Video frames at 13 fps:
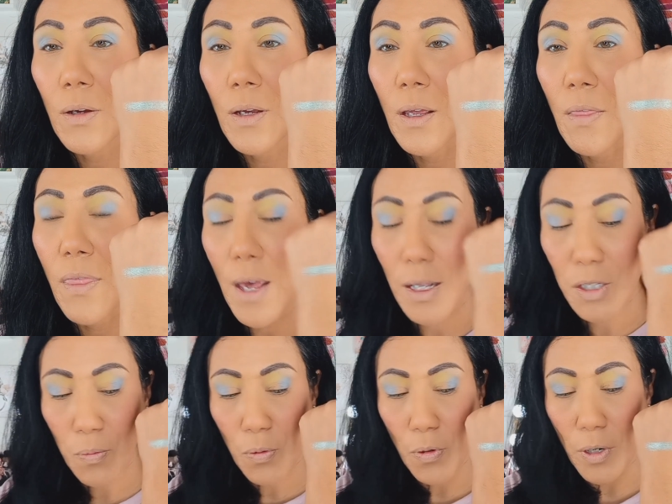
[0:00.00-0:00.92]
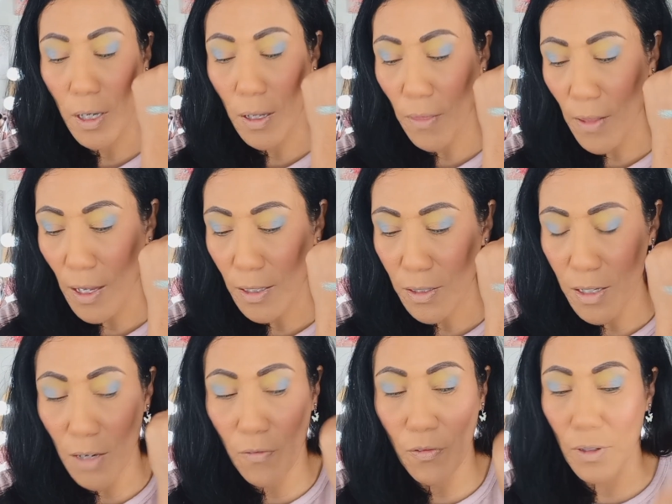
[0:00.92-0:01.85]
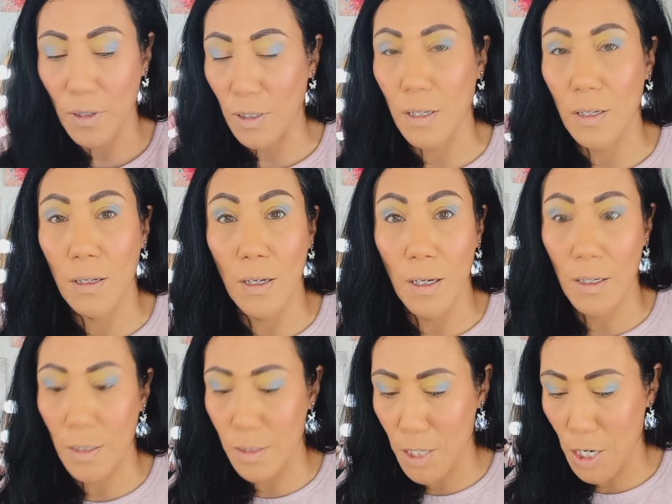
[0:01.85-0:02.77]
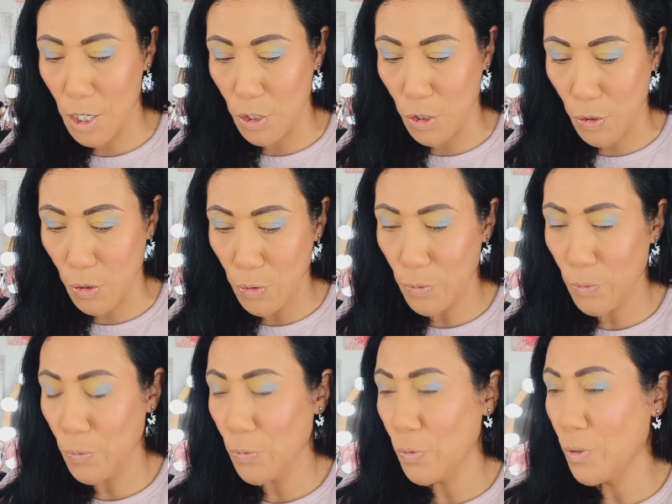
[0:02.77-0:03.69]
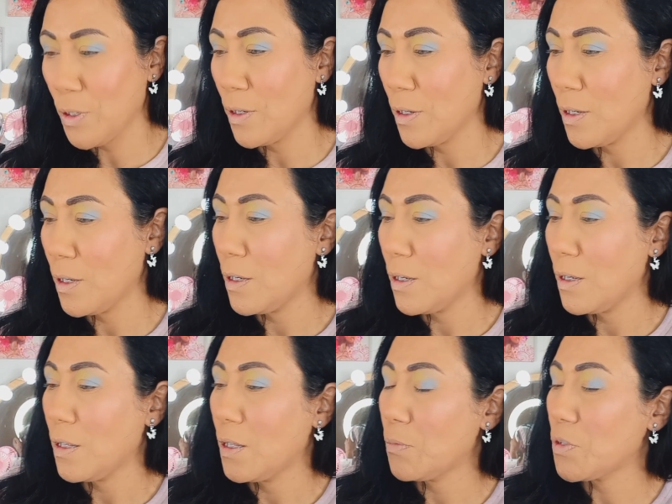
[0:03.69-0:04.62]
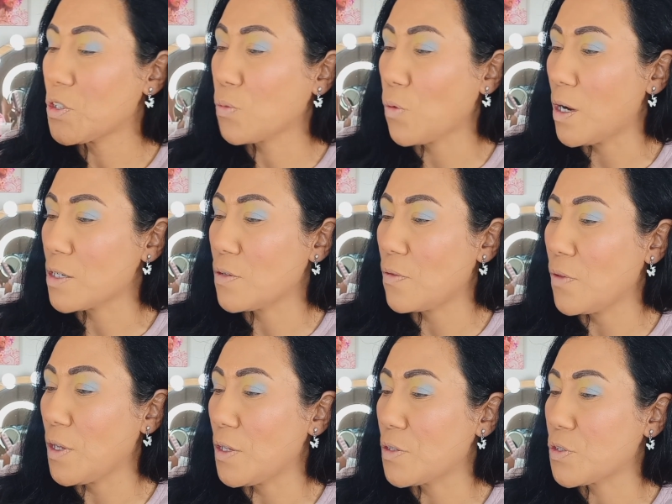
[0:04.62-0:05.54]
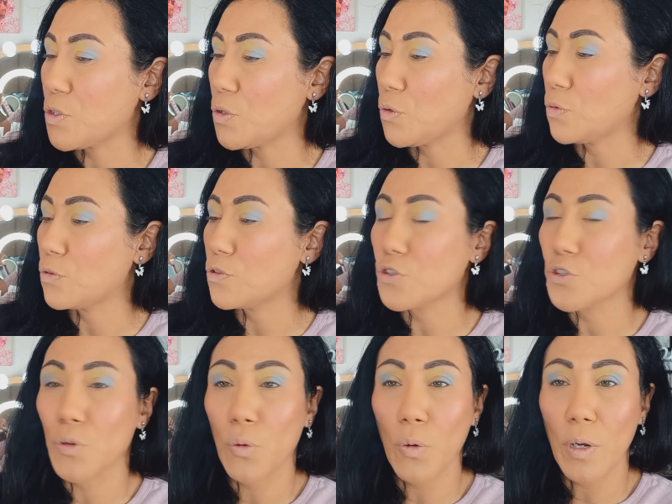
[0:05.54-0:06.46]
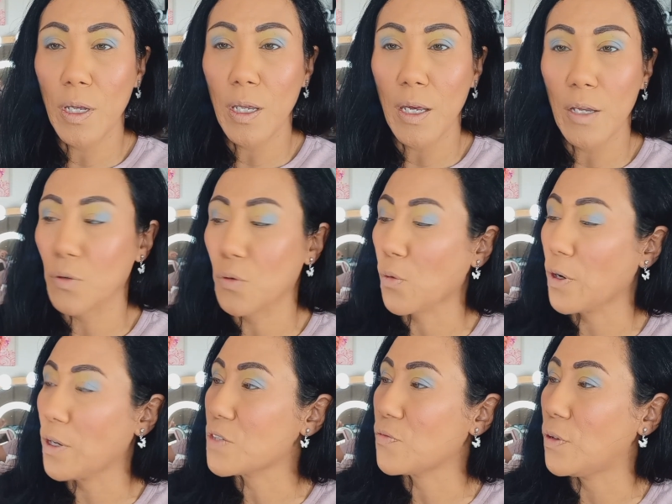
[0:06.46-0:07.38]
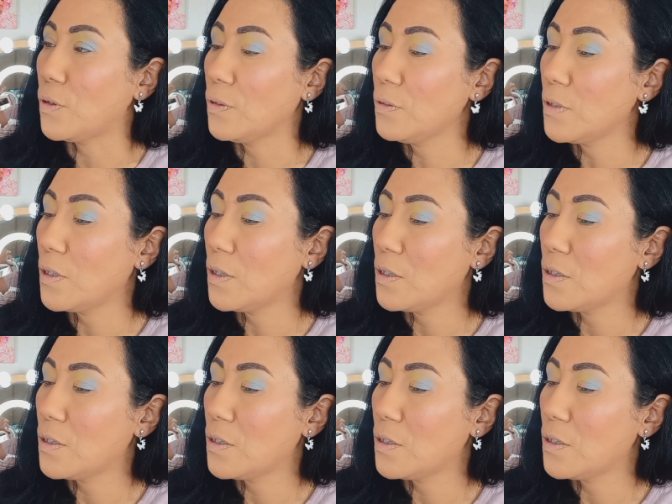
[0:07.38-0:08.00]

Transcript: Okay, that's pretty. That's definitely a contender. Let me swatch these two. Joy and Graceful.